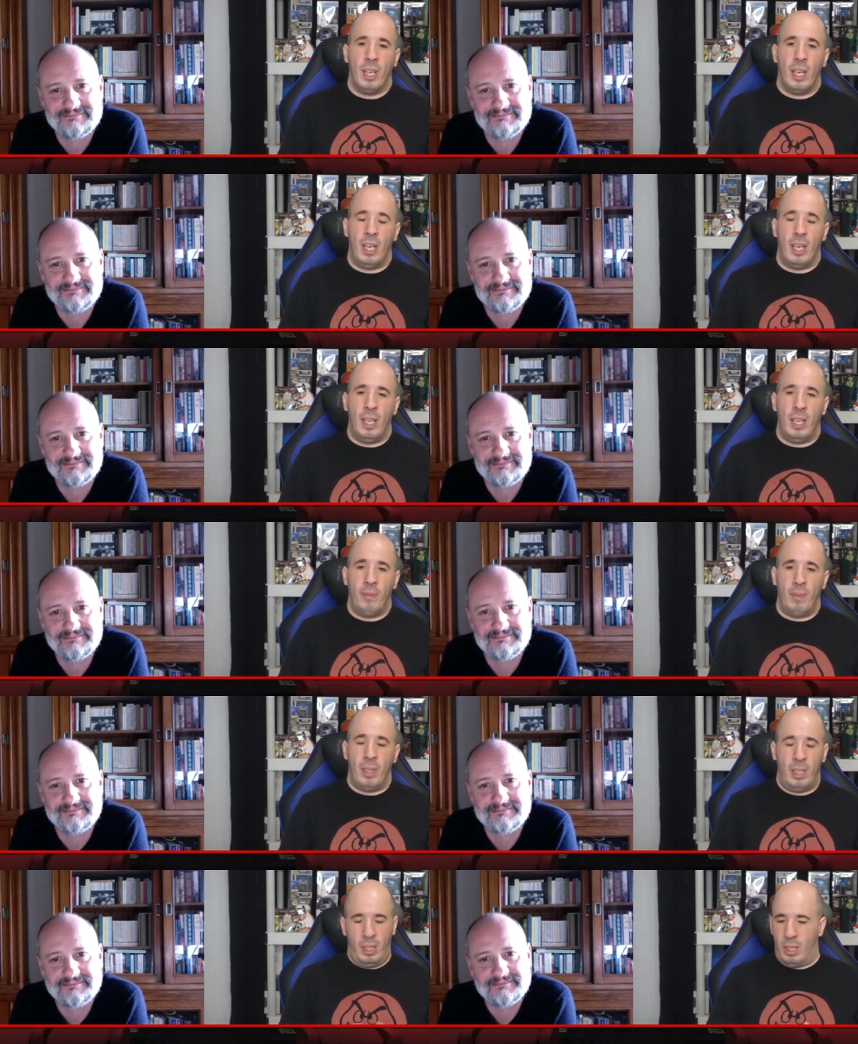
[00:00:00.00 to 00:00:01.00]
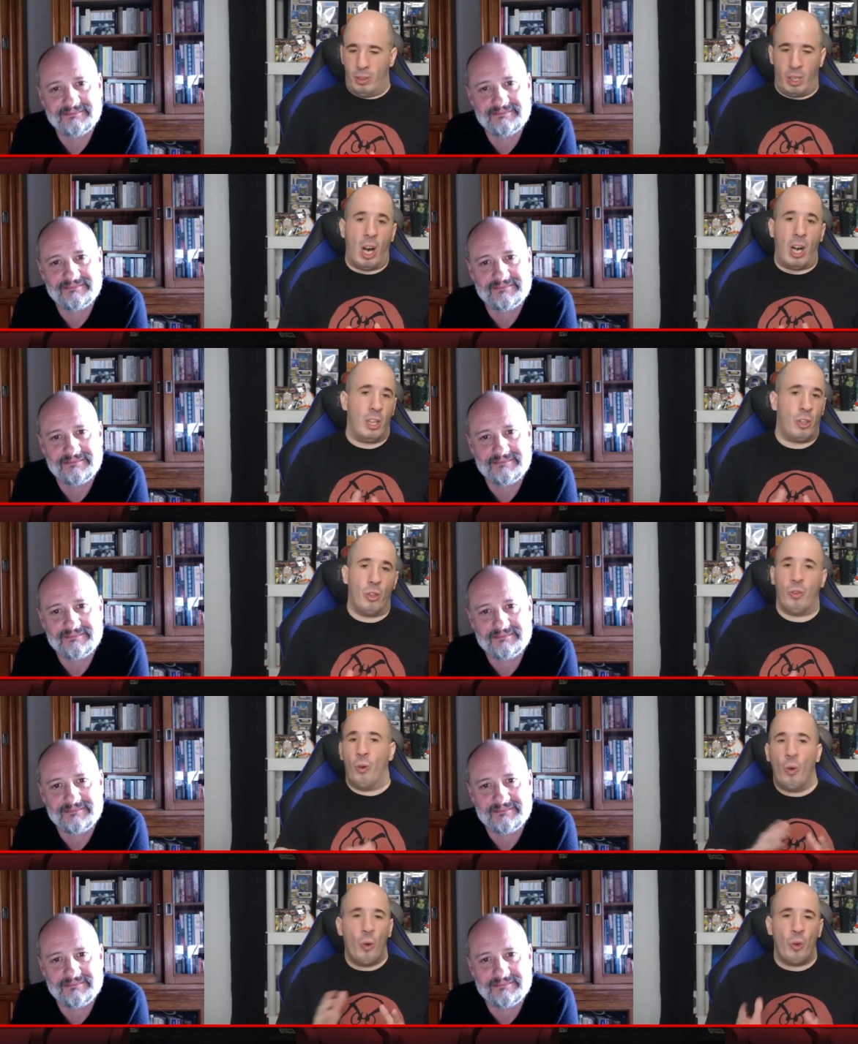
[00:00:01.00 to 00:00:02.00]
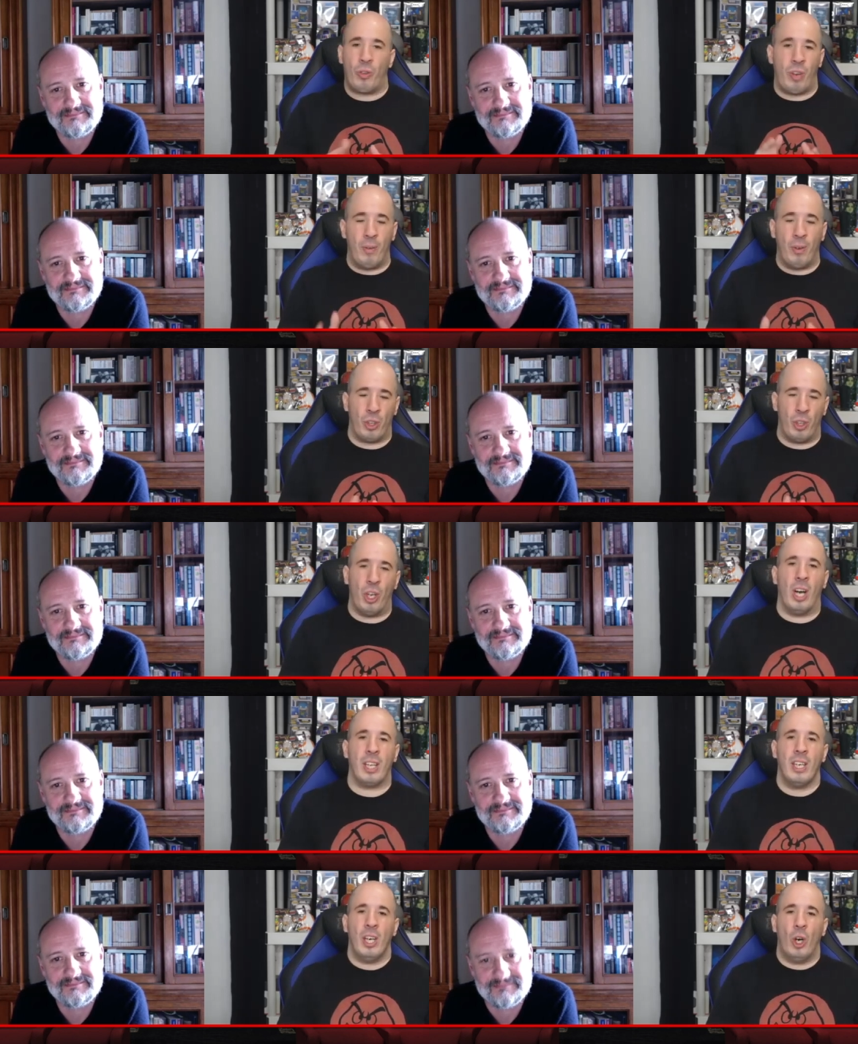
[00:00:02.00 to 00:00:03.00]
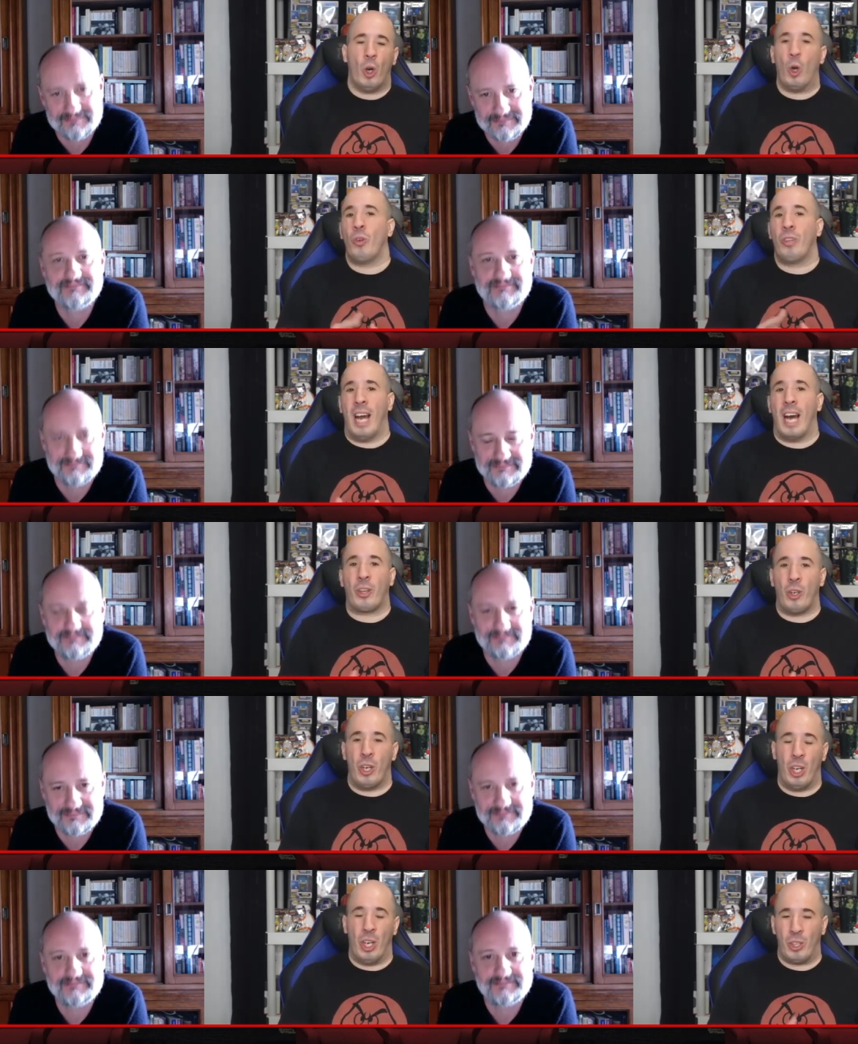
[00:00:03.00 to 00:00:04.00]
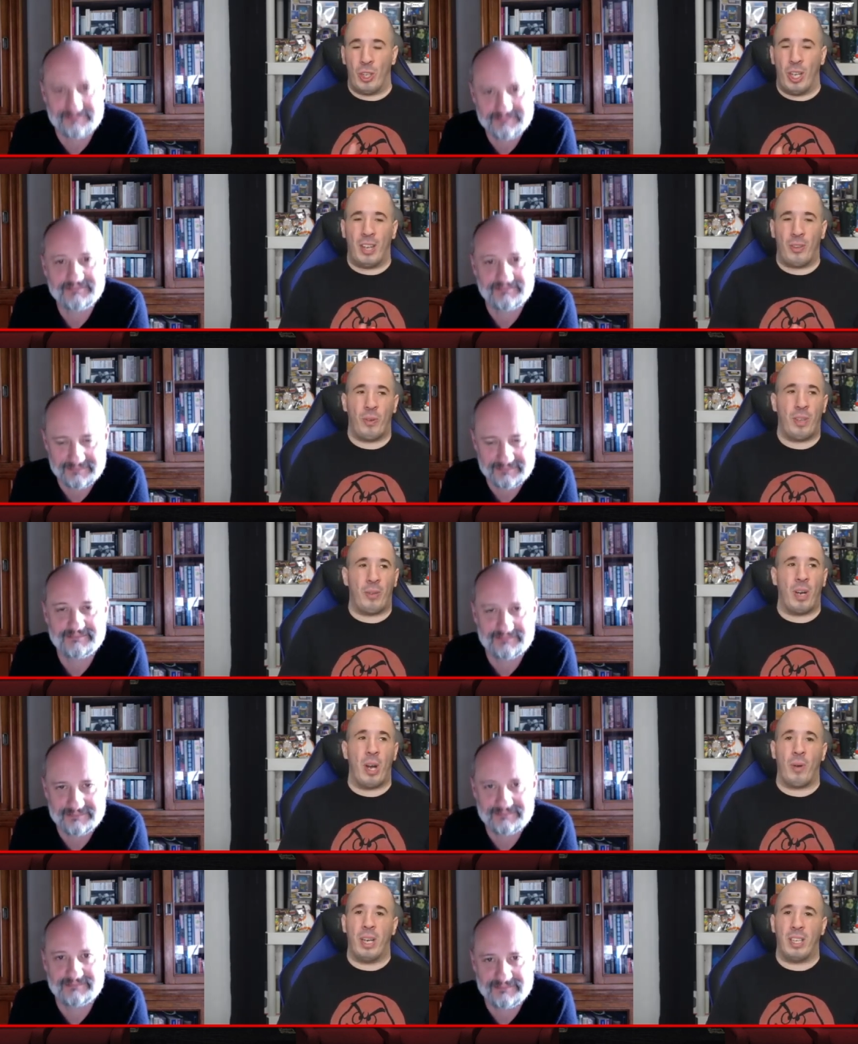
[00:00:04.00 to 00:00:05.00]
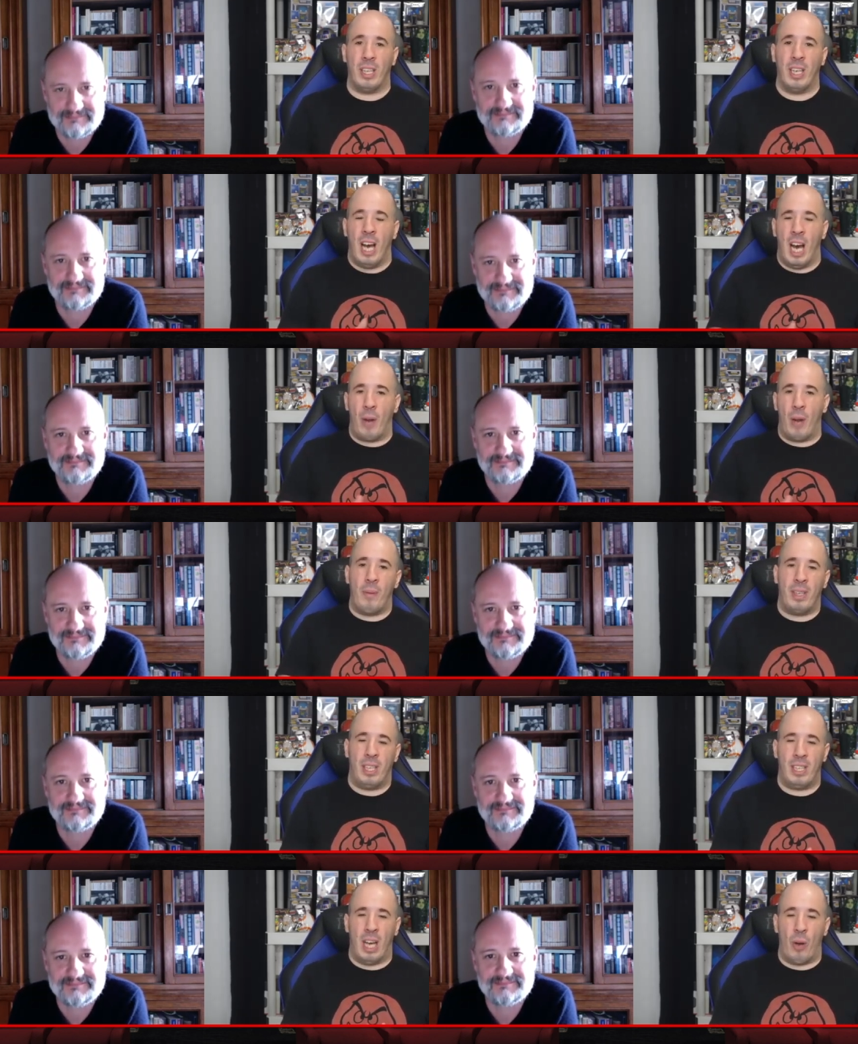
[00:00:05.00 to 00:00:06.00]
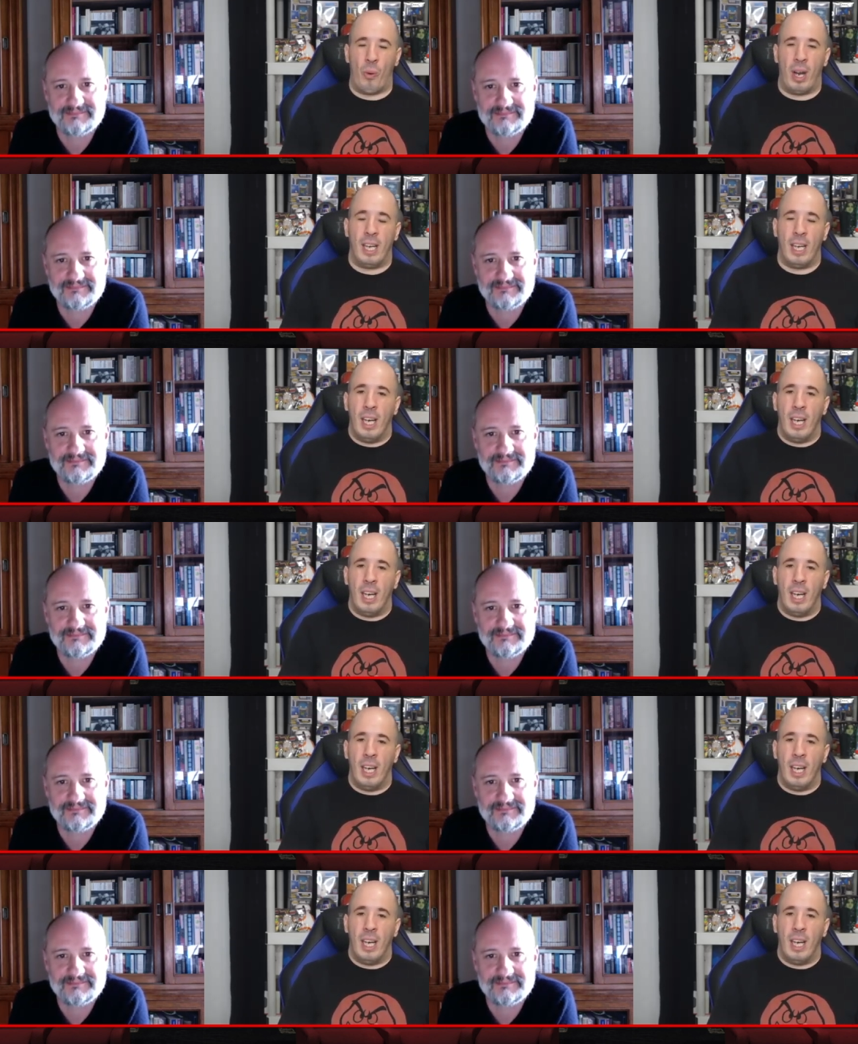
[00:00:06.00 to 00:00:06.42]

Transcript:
Speaker 1: I, right. mean, regardless of who's famous or not, or who's an actor or not. So that's that's what I want to. I want to mention it that way.